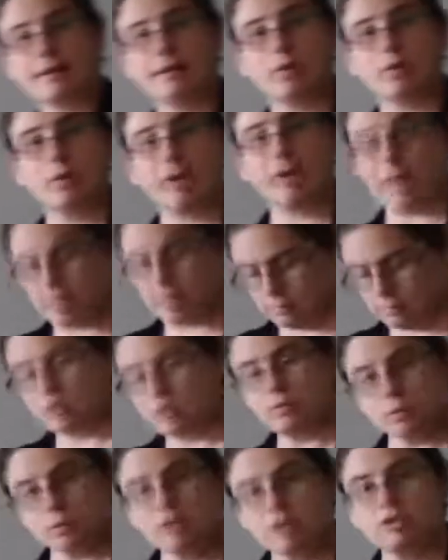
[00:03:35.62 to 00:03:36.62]
okay.
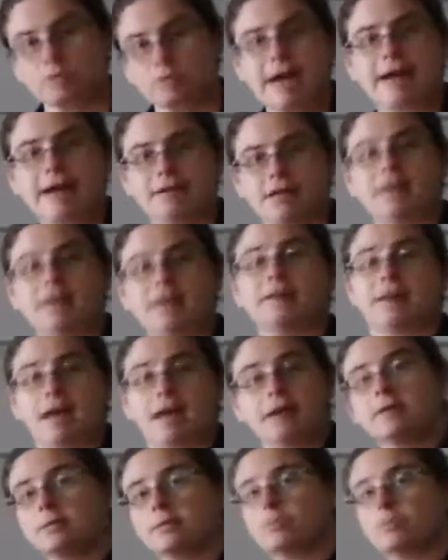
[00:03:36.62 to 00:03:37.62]
You can do that. It's
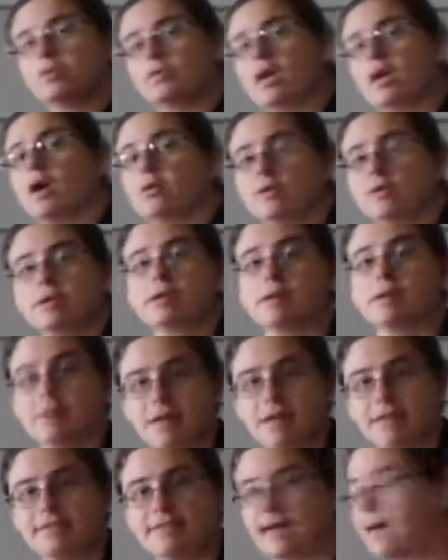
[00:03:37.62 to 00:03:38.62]
X number of counters
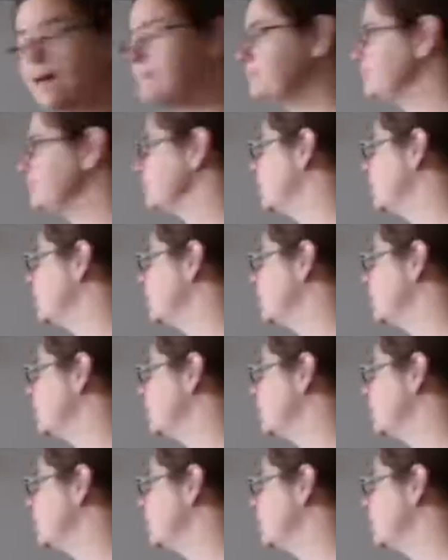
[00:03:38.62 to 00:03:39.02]
inside the cup.